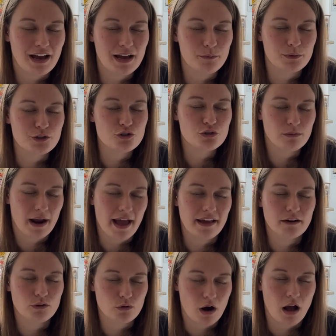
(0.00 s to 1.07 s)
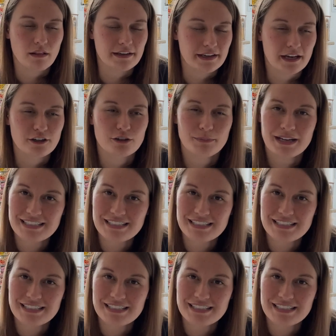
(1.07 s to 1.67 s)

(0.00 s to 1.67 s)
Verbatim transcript: I would dread crawling under my